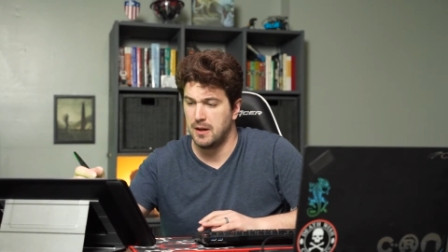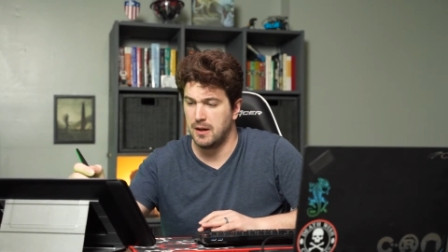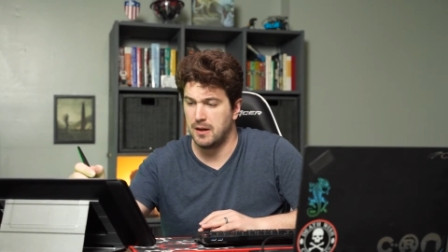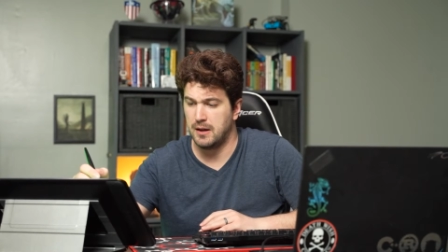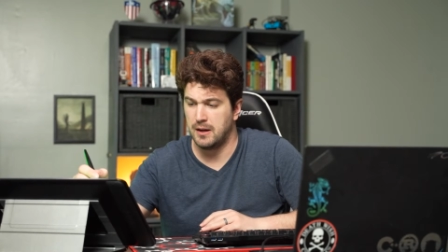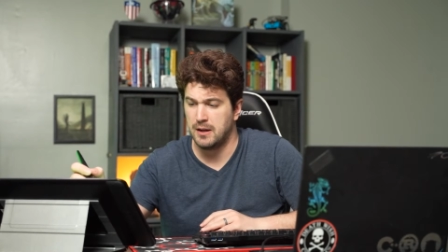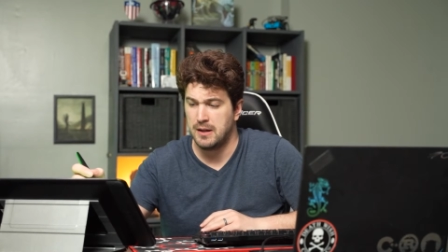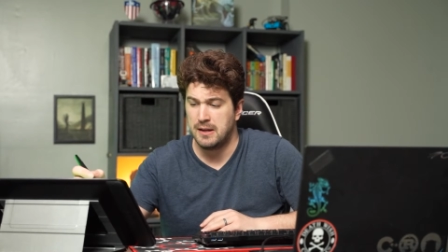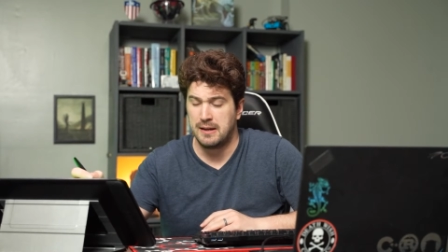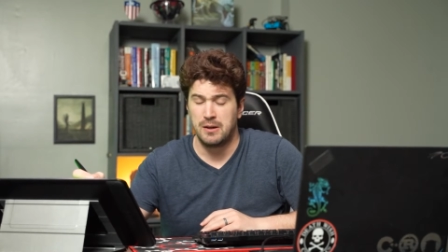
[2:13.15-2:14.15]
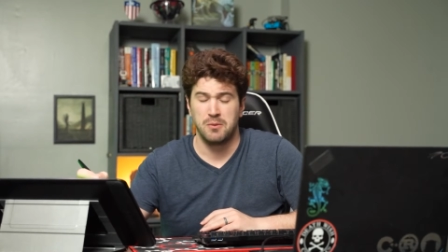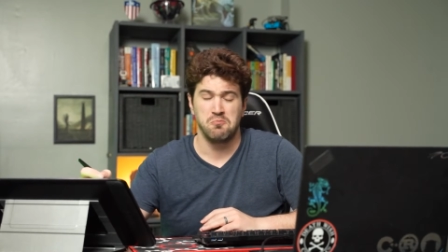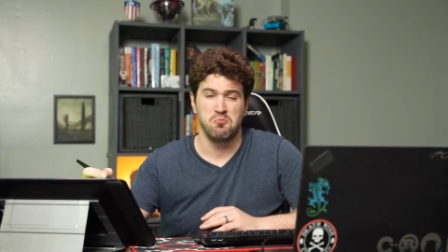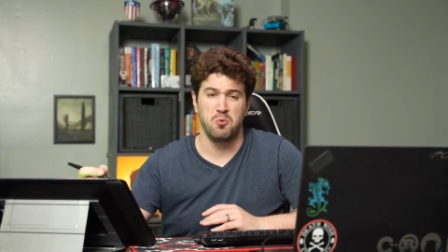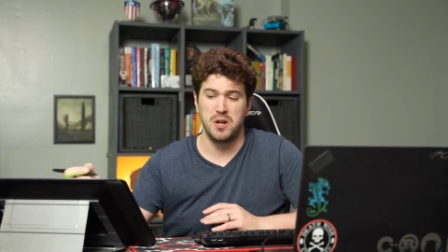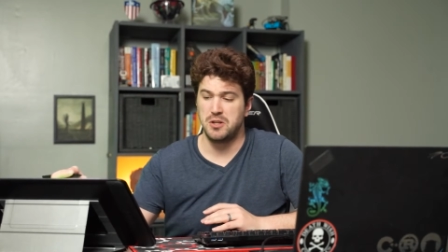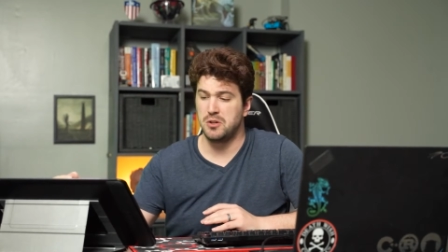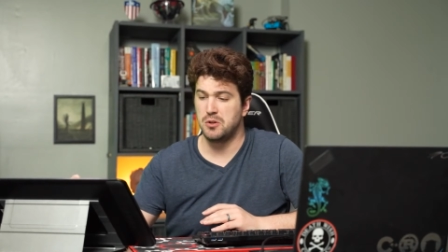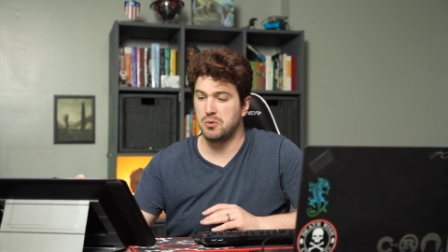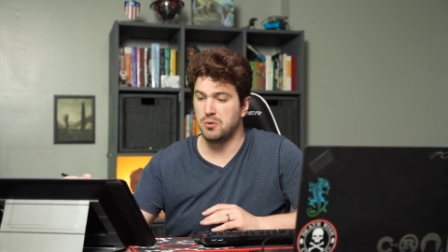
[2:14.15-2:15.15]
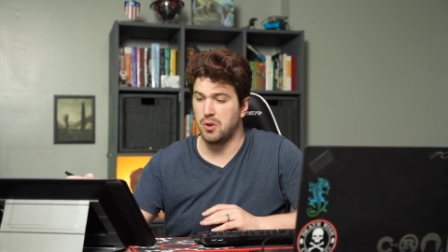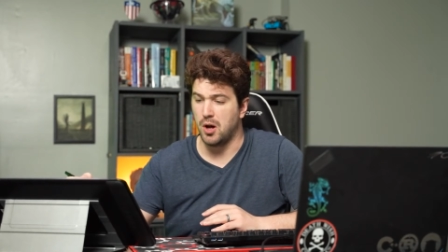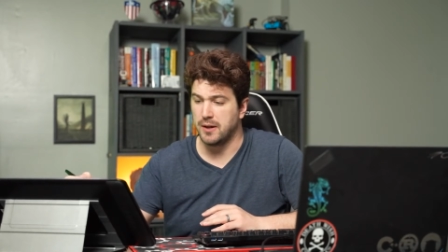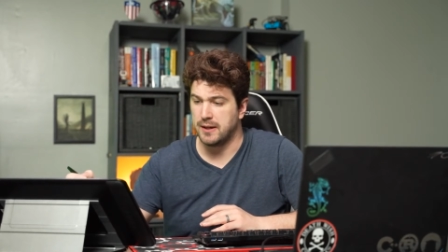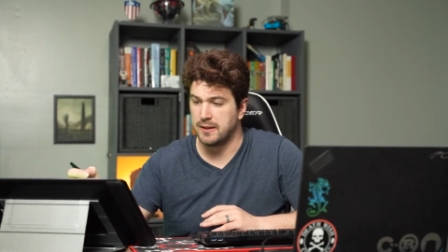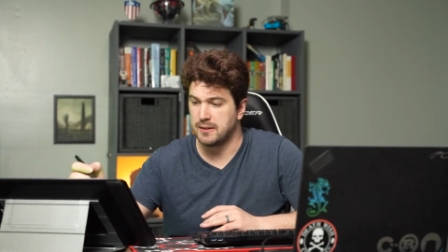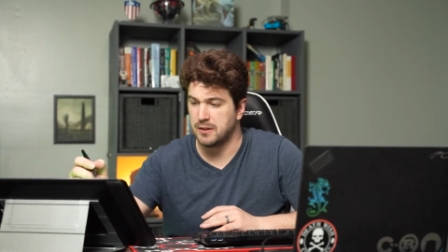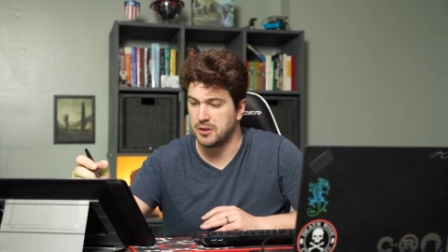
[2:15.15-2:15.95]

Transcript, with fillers: Uh, when you log in,